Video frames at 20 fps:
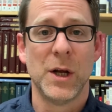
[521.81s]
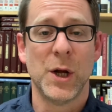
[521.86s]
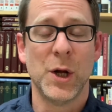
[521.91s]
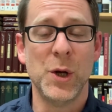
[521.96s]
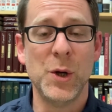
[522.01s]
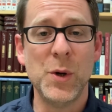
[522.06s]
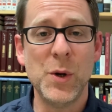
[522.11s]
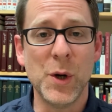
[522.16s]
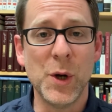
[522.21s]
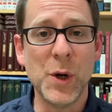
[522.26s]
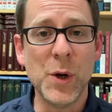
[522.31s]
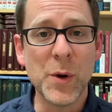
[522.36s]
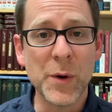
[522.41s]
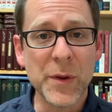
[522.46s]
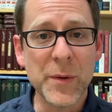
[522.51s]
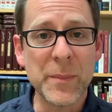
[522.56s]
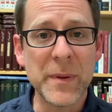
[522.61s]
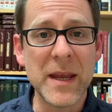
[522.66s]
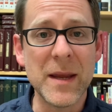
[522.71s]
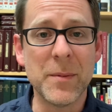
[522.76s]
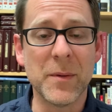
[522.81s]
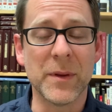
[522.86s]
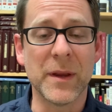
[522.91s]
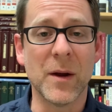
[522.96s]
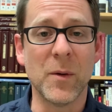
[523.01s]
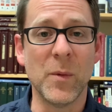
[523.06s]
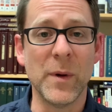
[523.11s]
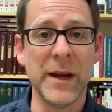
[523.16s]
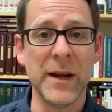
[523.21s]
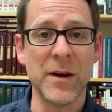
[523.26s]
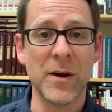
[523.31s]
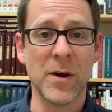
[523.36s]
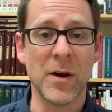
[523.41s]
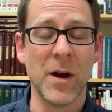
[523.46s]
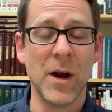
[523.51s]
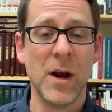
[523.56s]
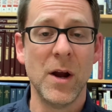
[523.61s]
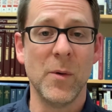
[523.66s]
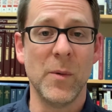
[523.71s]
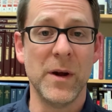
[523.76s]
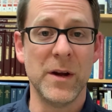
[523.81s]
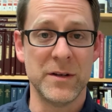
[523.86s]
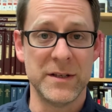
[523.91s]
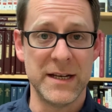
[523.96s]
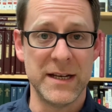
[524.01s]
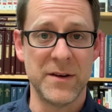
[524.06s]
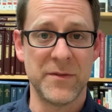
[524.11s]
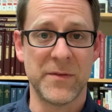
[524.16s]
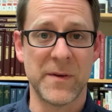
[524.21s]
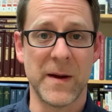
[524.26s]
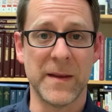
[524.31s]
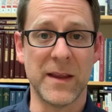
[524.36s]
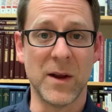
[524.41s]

Who are the people that we are identifying